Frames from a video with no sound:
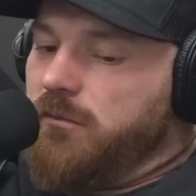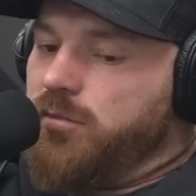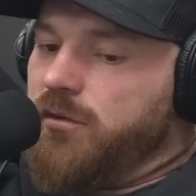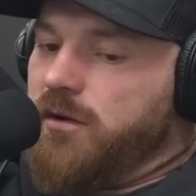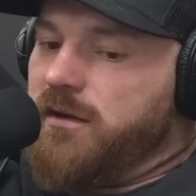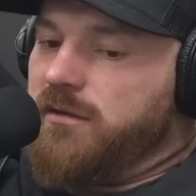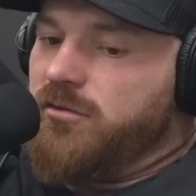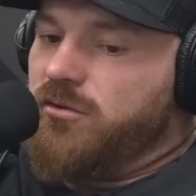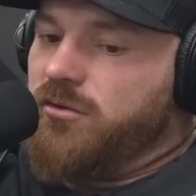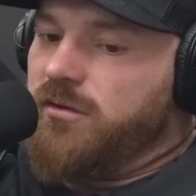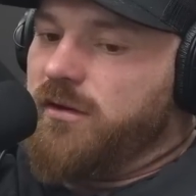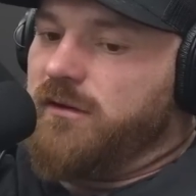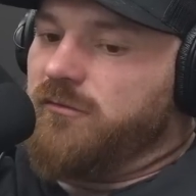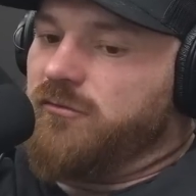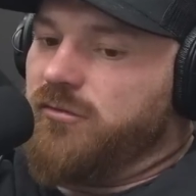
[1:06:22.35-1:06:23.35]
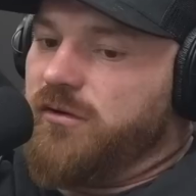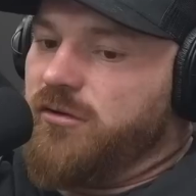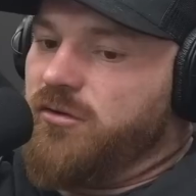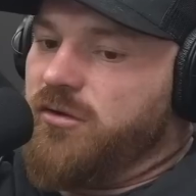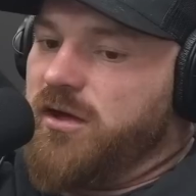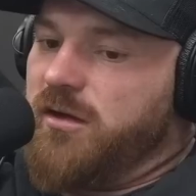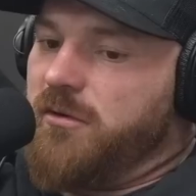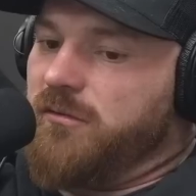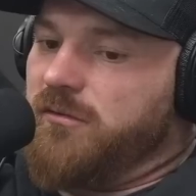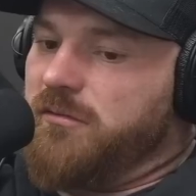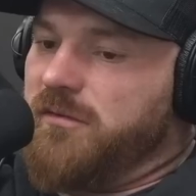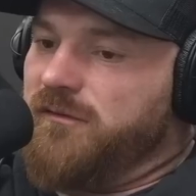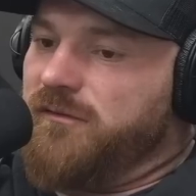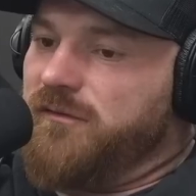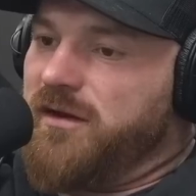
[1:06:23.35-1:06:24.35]
Branch and Trish came out to
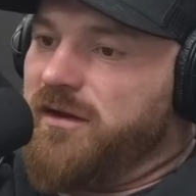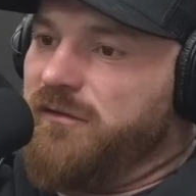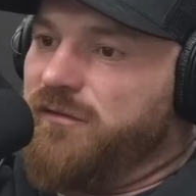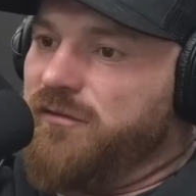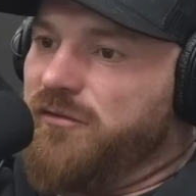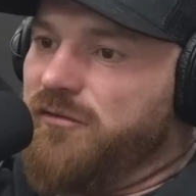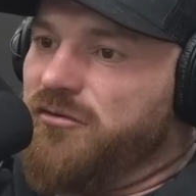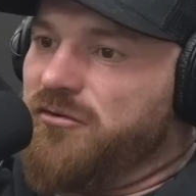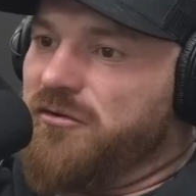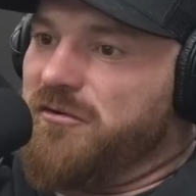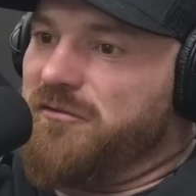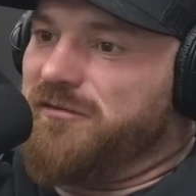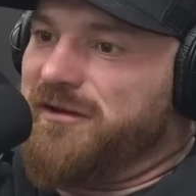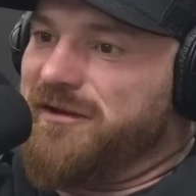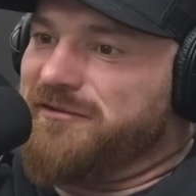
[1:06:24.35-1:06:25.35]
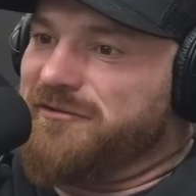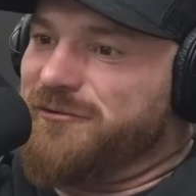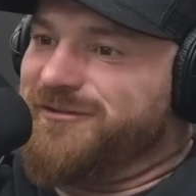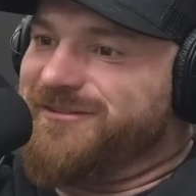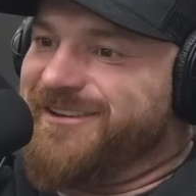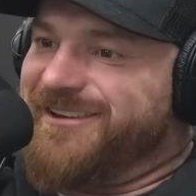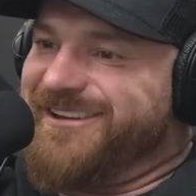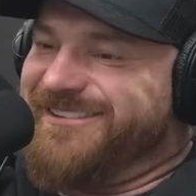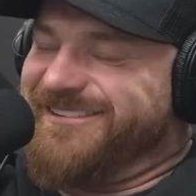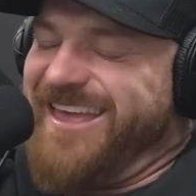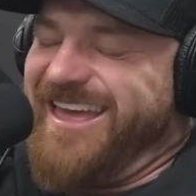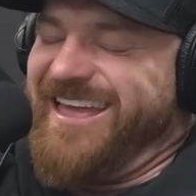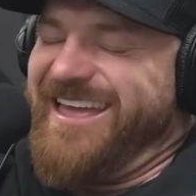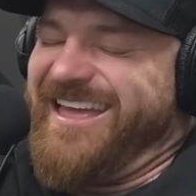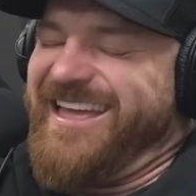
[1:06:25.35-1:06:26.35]
my very first show, Flex Lewis
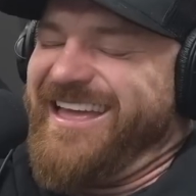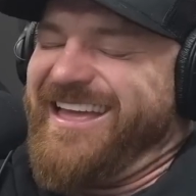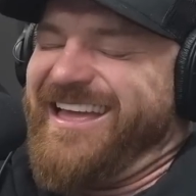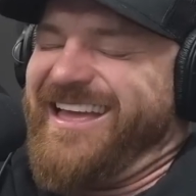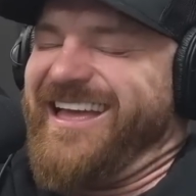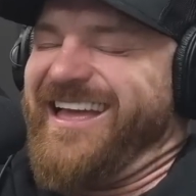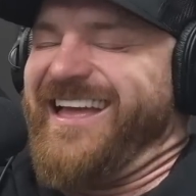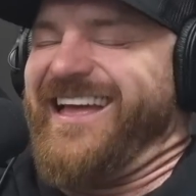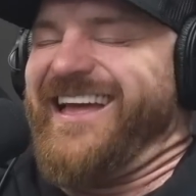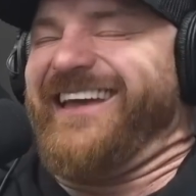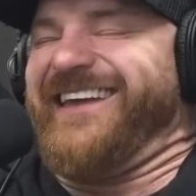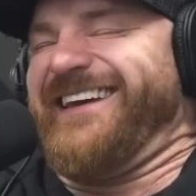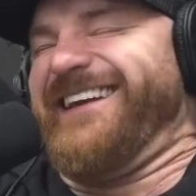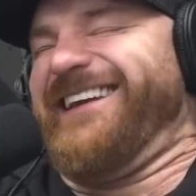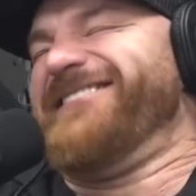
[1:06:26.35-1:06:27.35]
Classic. Can't even